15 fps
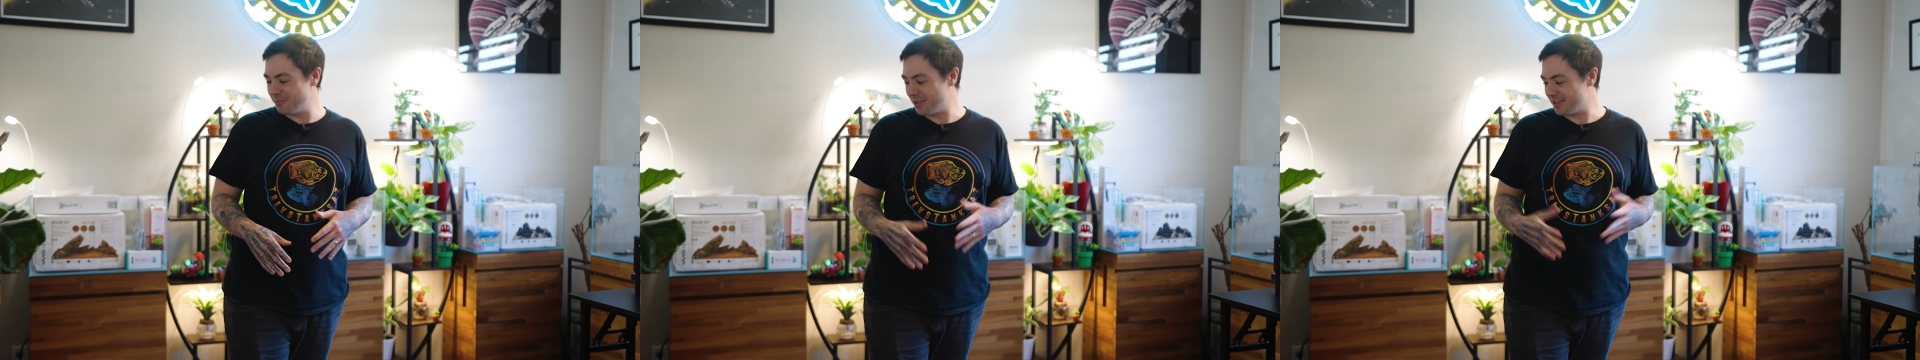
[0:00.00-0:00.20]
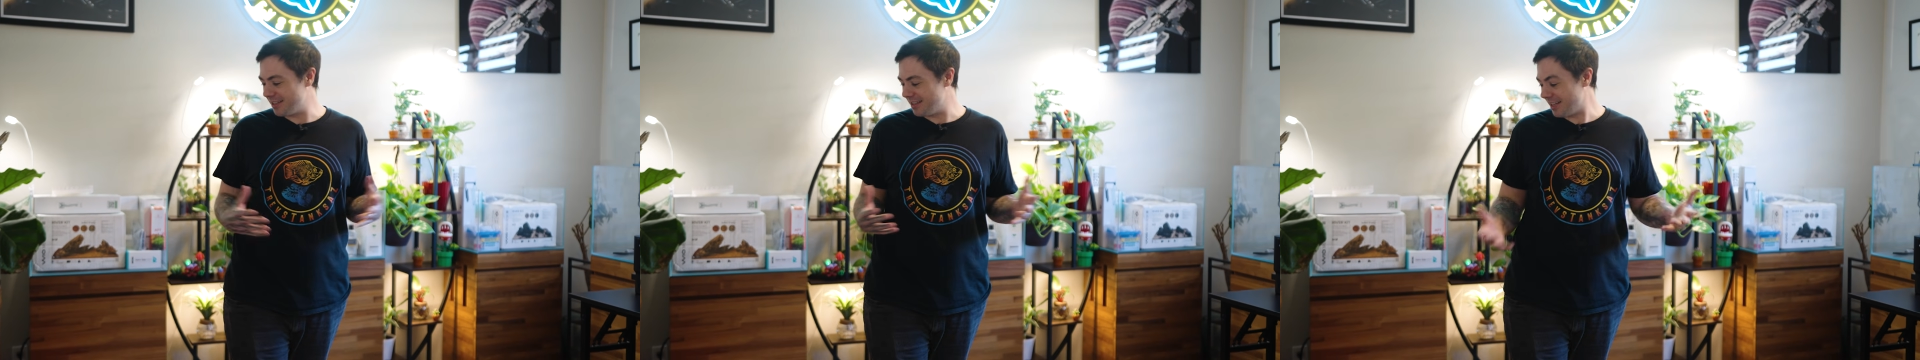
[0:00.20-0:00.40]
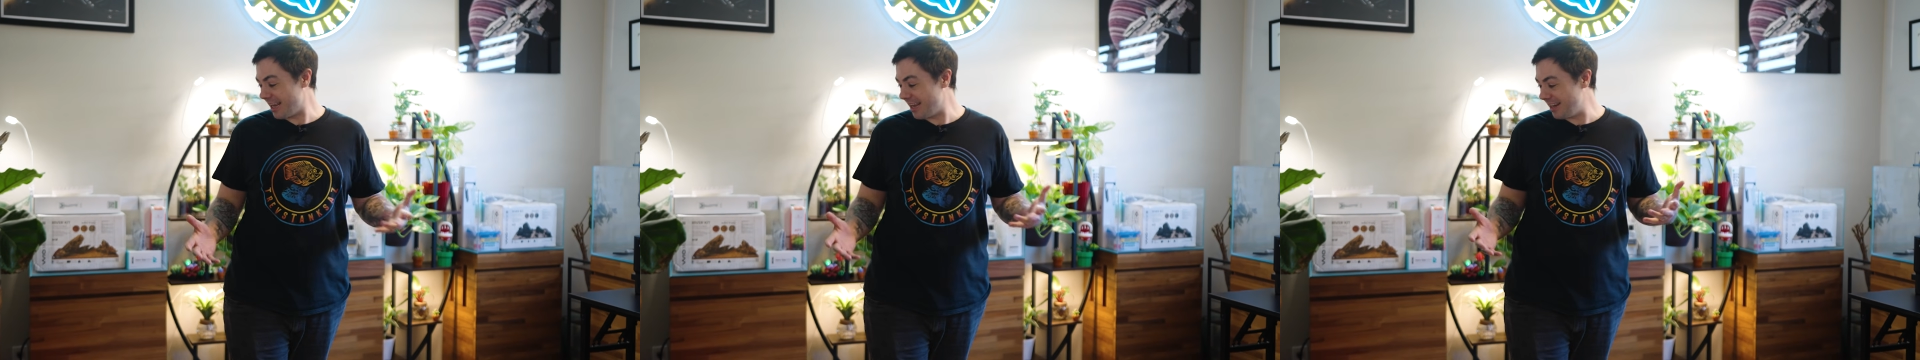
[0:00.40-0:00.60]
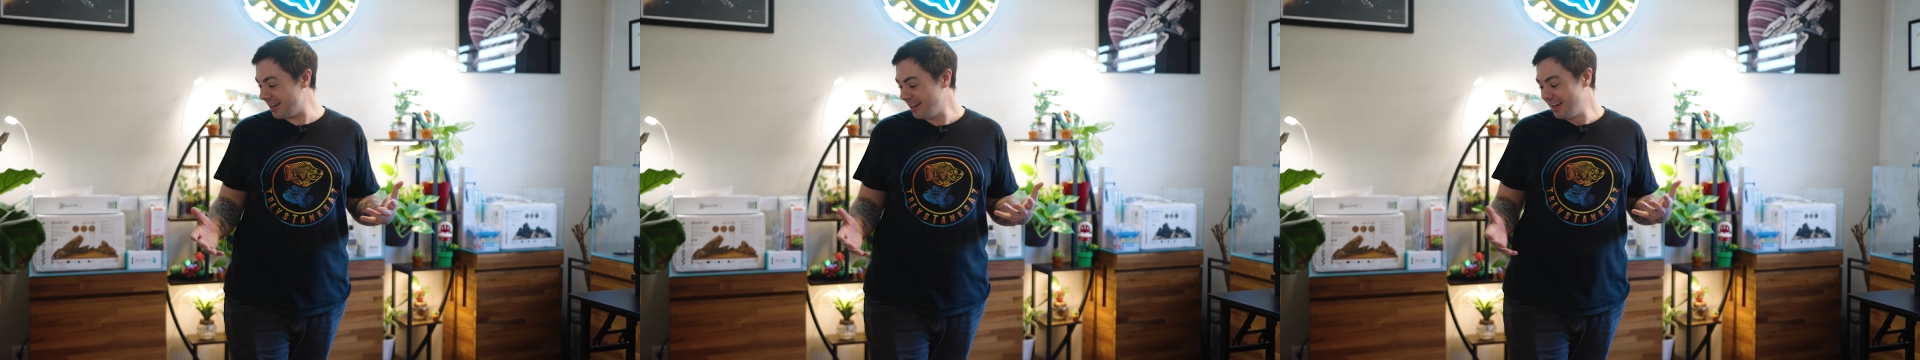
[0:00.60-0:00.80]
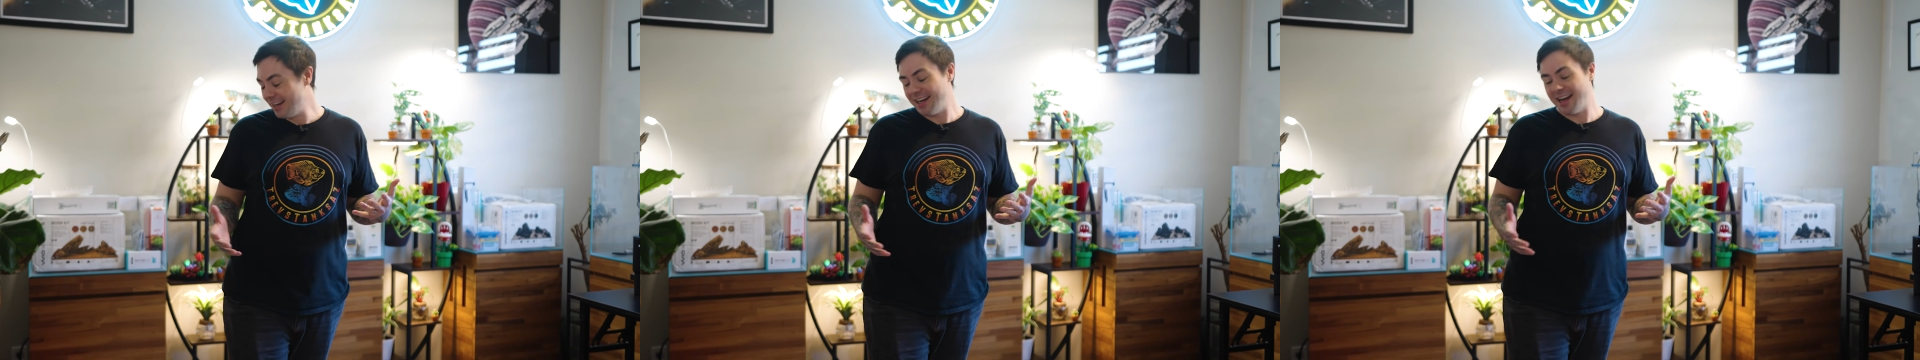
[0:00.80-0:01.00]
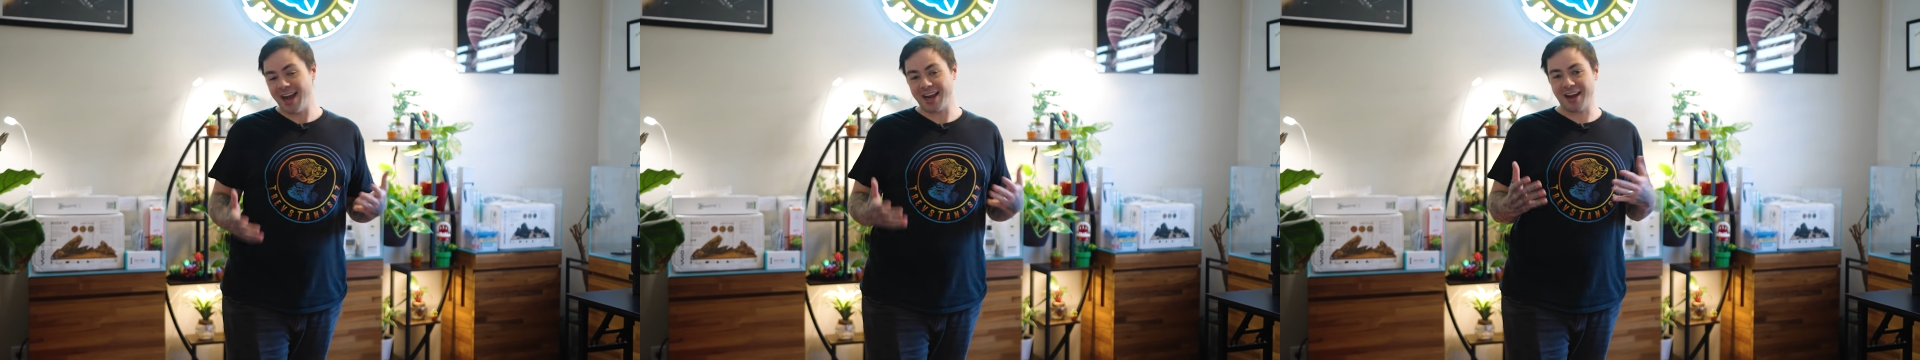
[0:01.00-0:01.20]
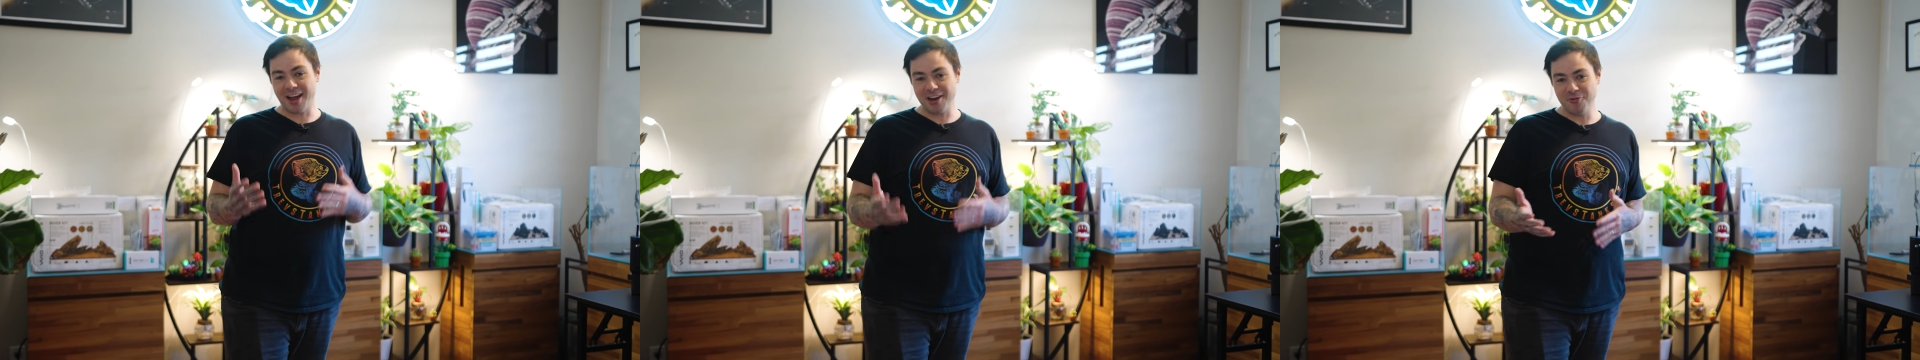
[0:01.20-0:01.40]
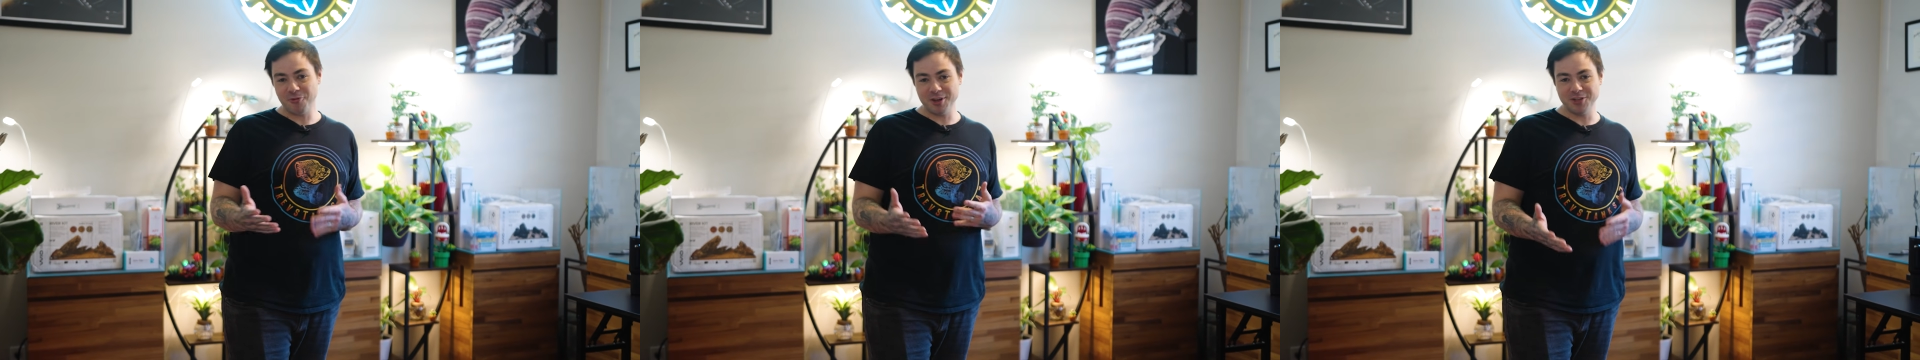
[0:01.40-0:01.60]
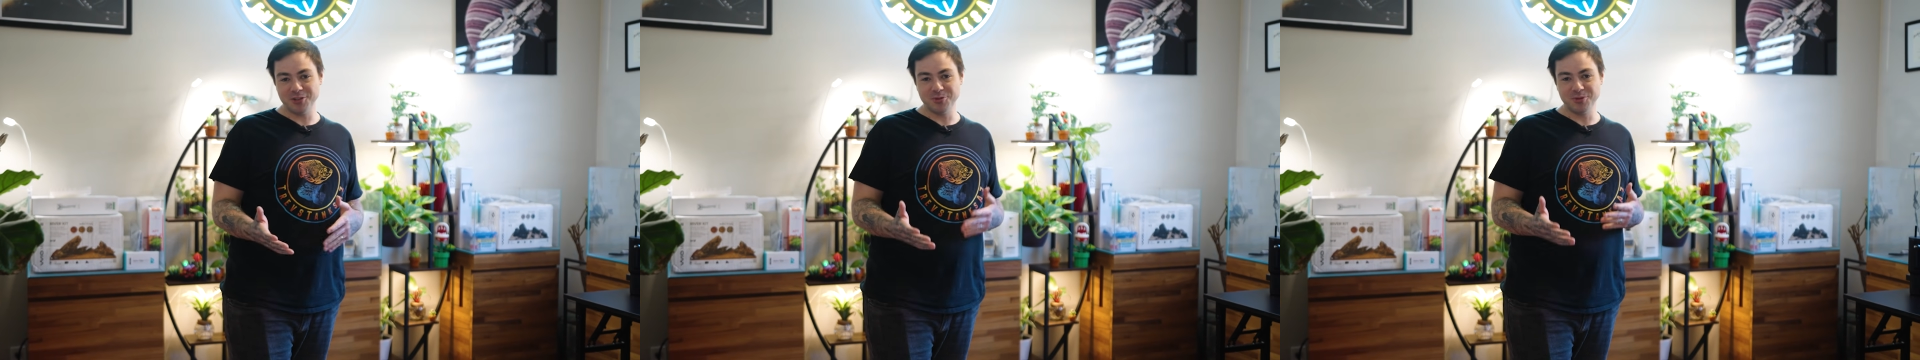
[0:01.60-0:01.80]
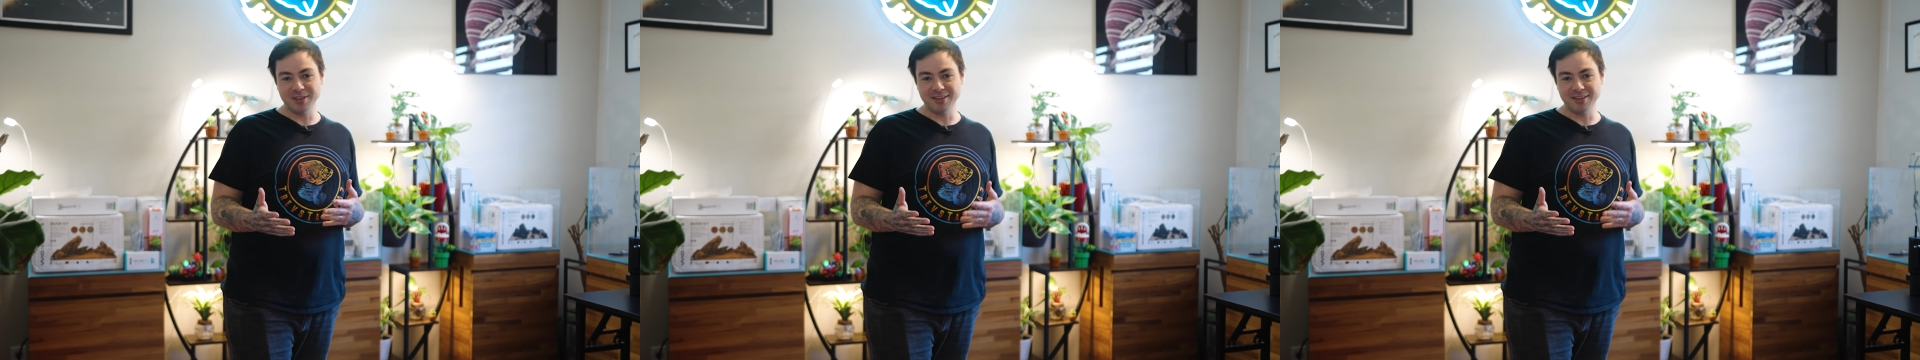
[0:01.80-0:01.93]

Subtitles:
but today I kind of want to do a